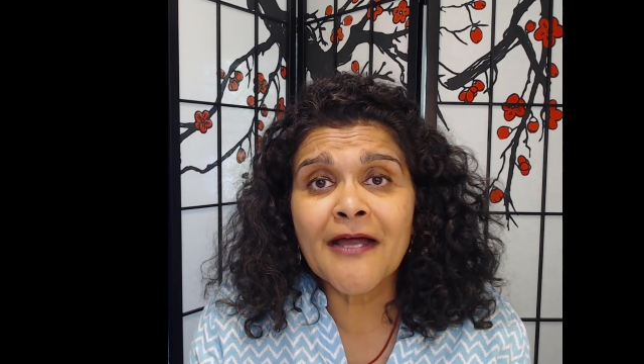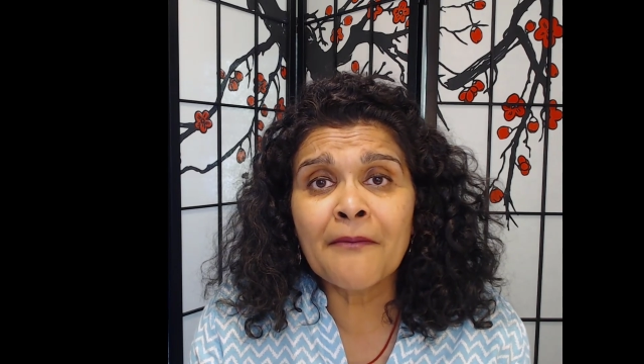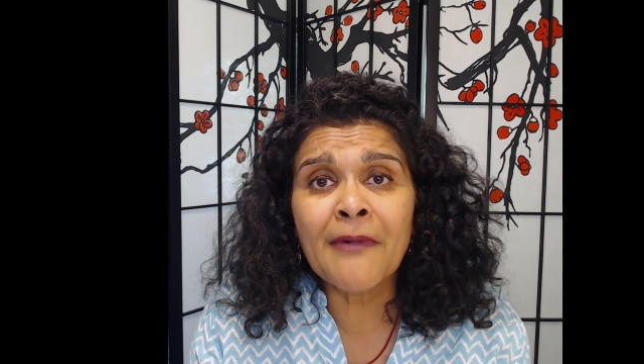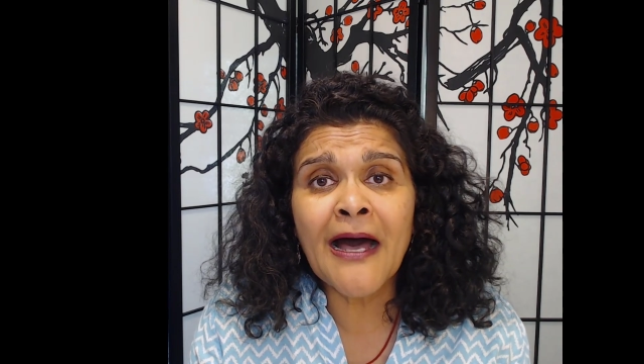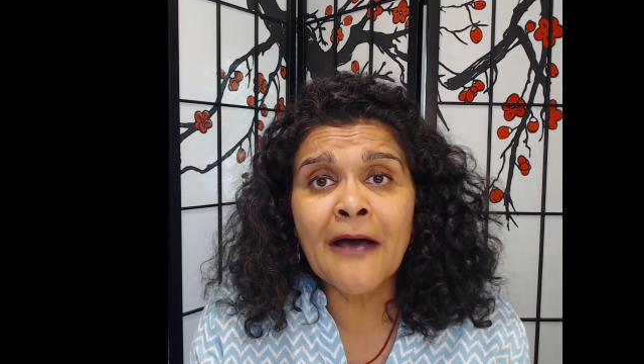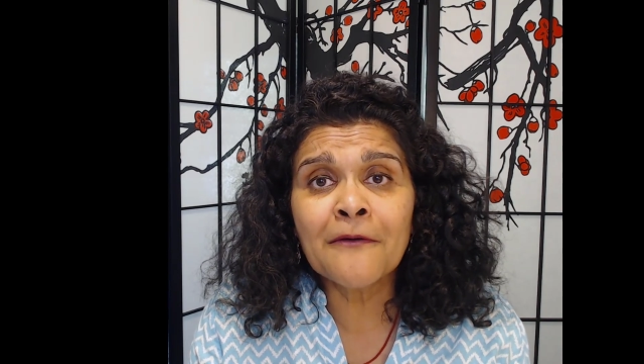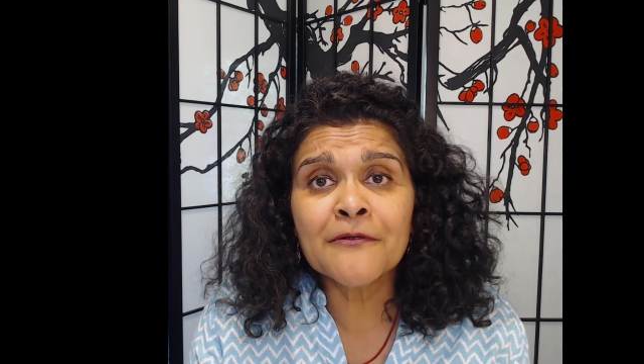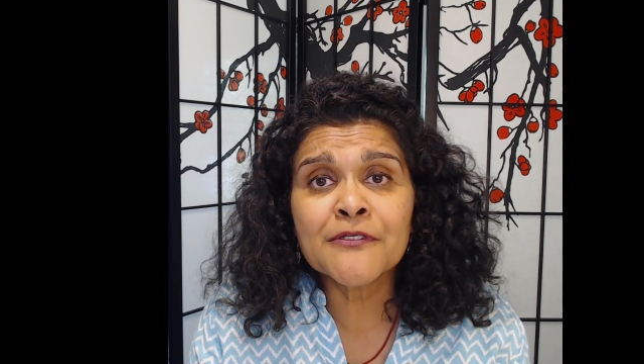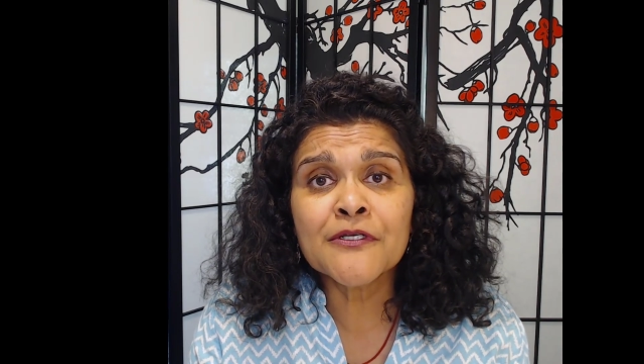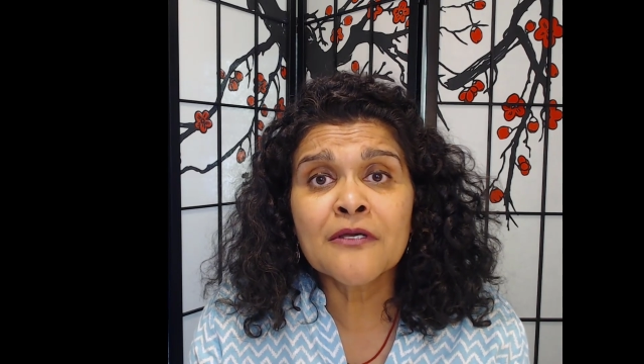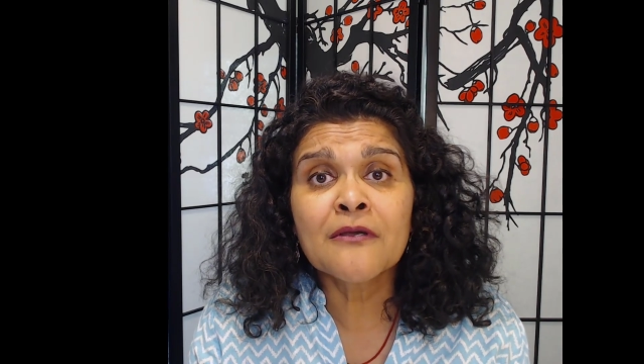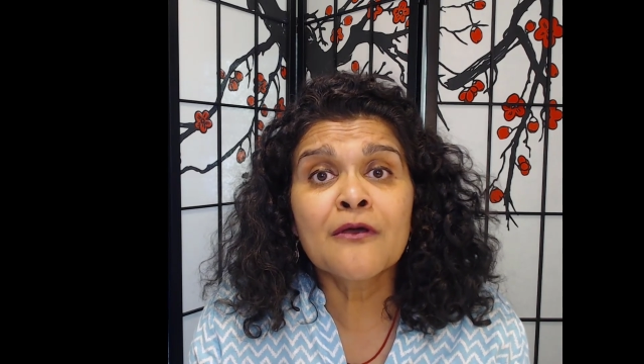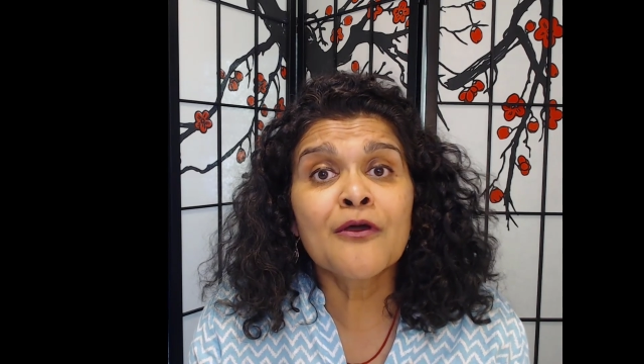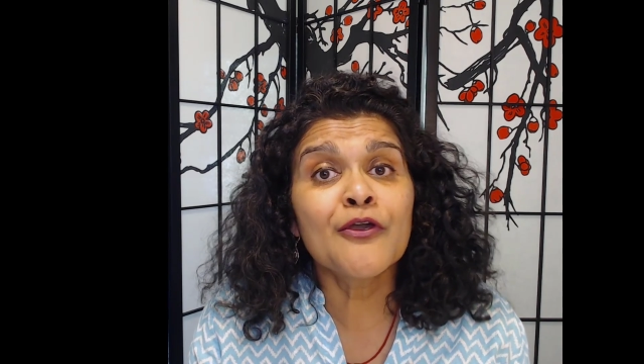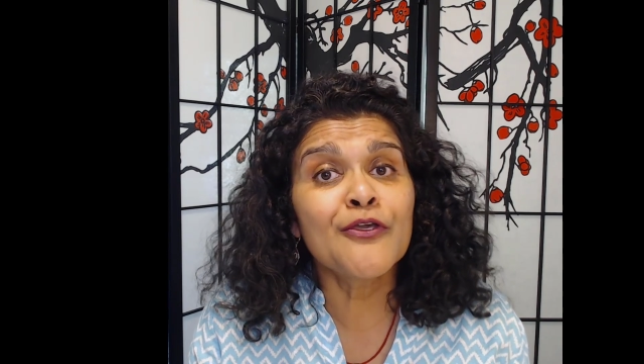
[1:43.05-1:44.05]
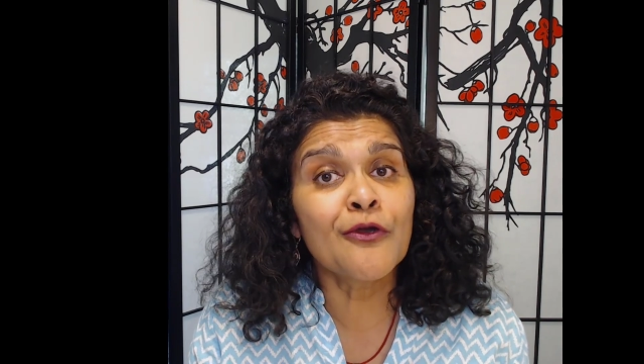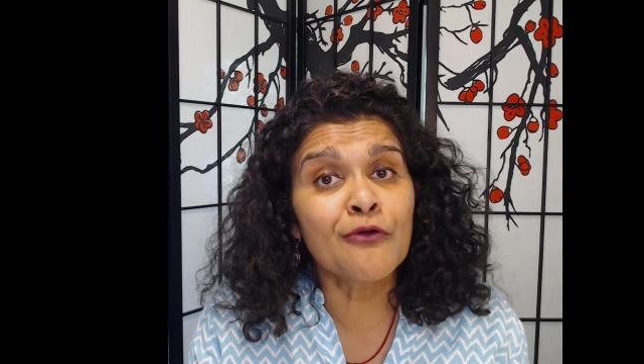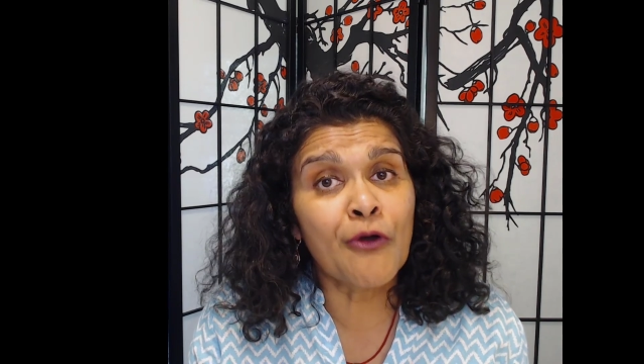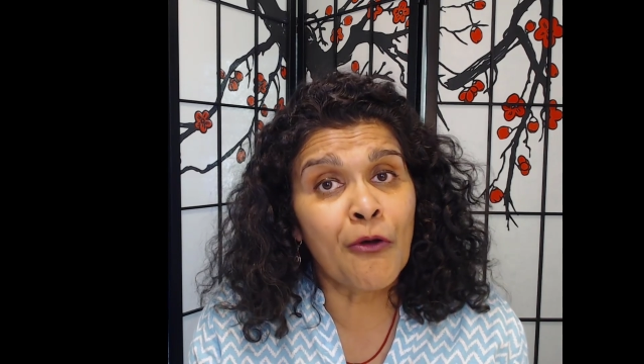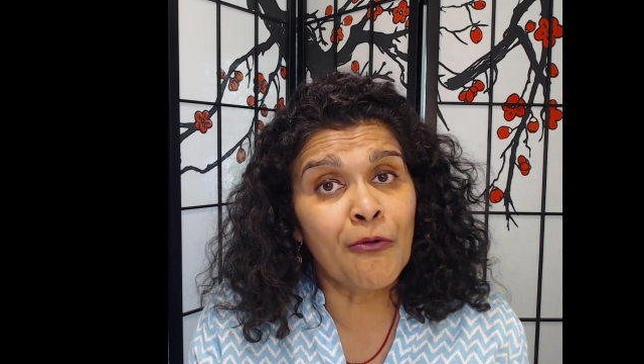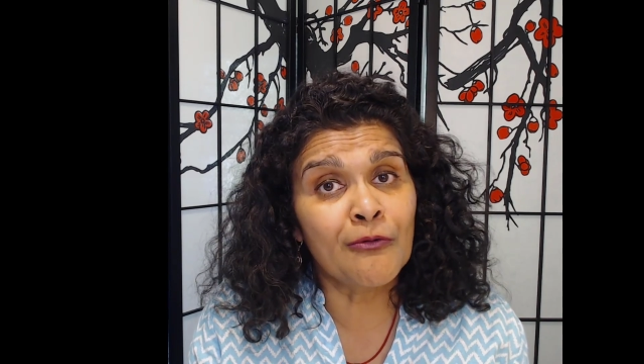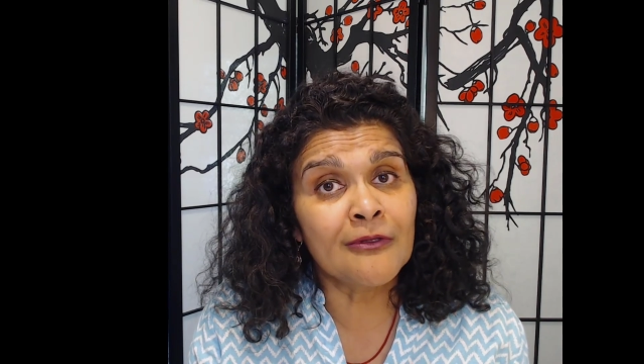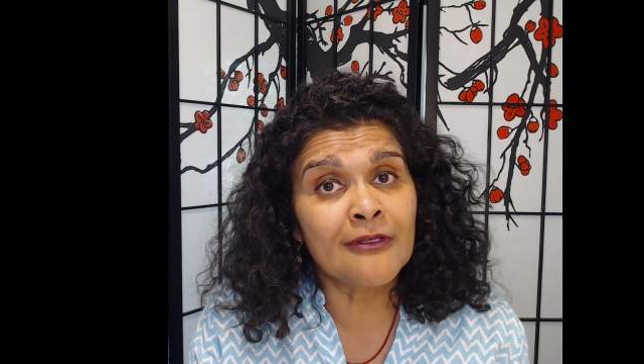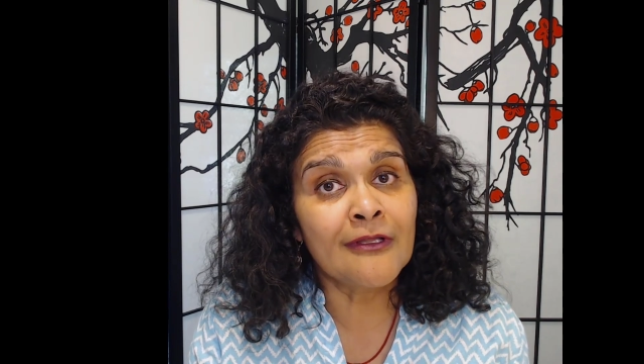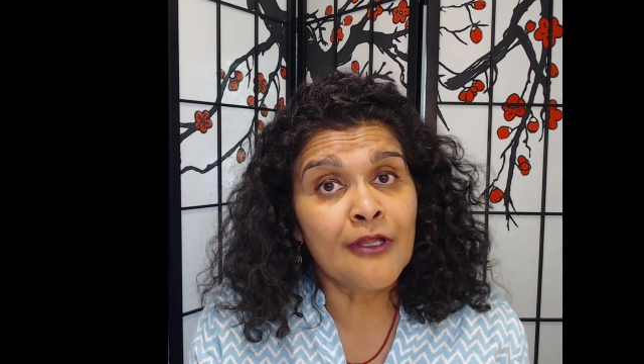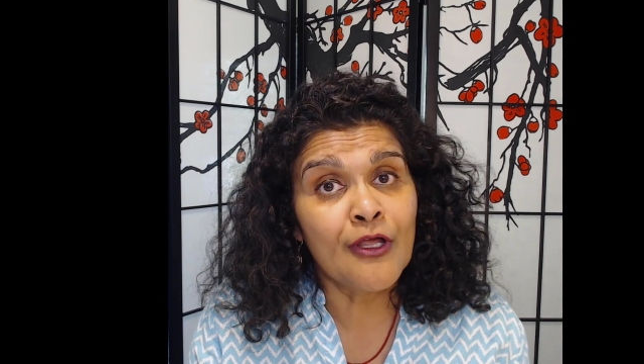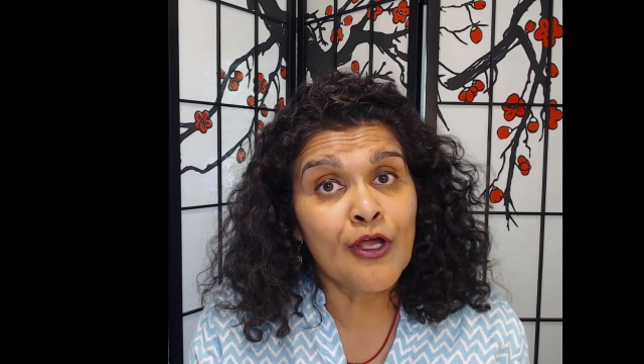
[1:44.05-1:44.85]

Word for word: about your goal,